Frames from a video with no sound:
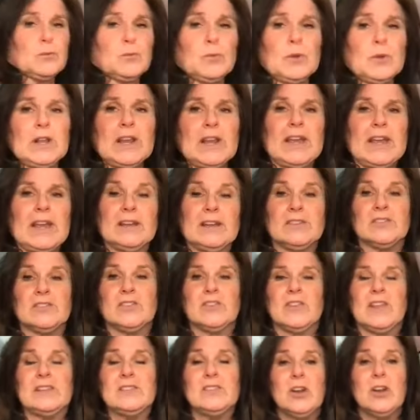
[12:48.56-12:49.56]
are really
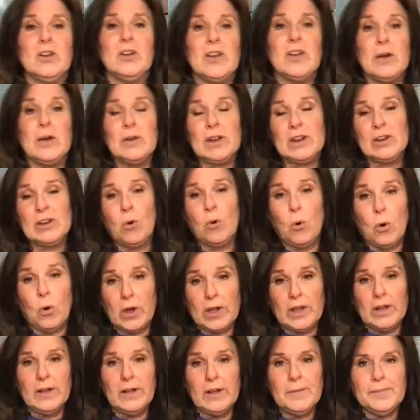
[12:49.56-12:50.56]
into, they started out in
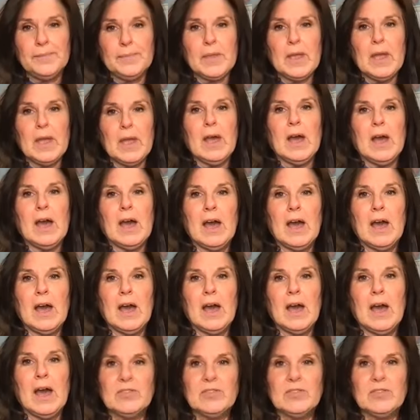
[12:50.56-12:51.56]
oil.
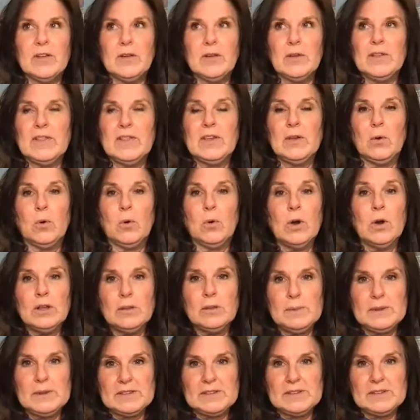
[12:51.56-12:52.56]
So they're in the
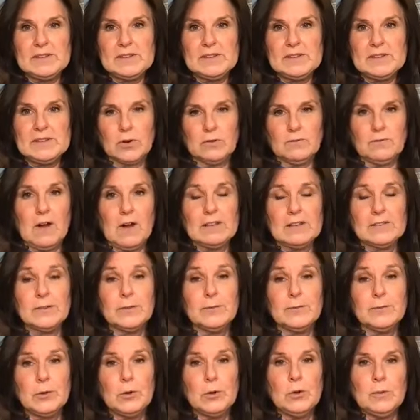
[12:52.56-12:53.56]
oil business or
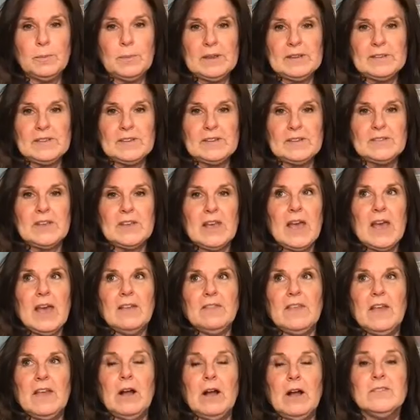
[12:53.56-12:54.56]
fossil fuel business.
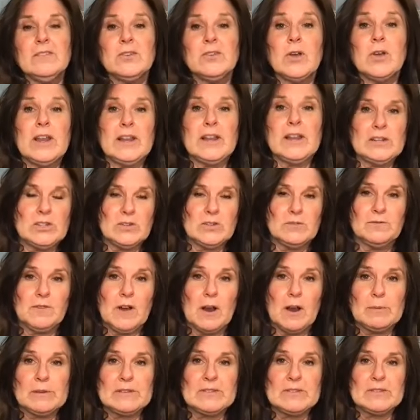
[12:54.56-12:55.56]
They also got into
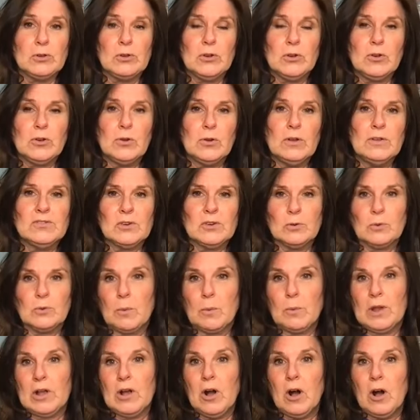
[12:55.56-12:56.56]
pharmaceuticals, or
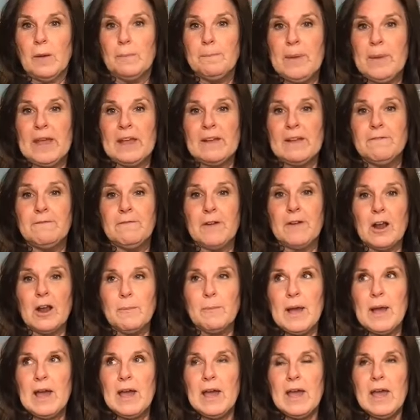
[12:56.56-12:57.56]
what we call big
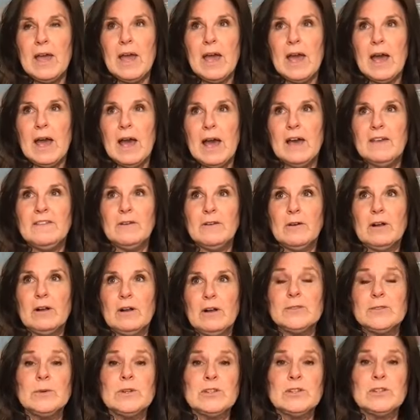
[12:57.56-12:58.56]
pharma. They're
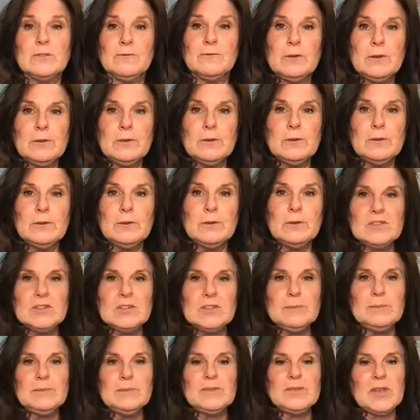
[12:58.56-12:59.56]
also into food
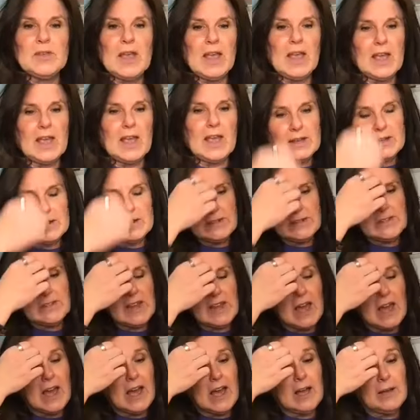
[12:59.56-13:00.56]
systems and
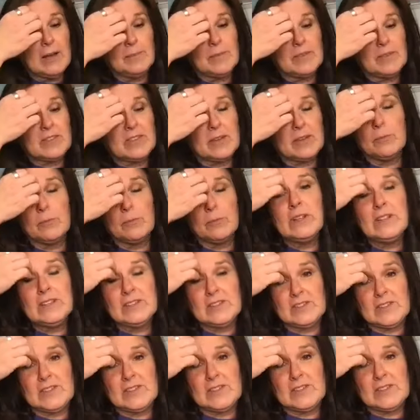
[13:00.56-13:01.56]
some real
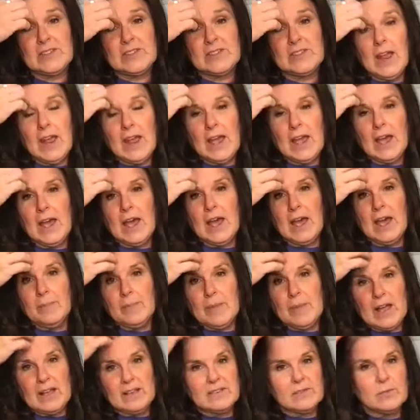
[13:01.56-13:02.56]
estate
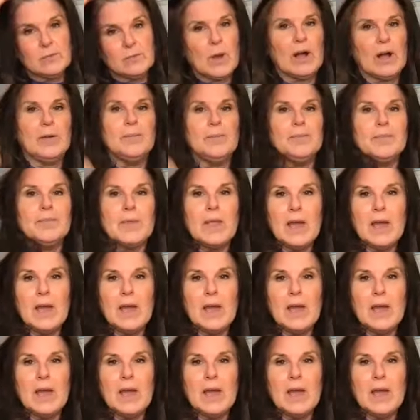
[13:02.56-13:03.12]
as well,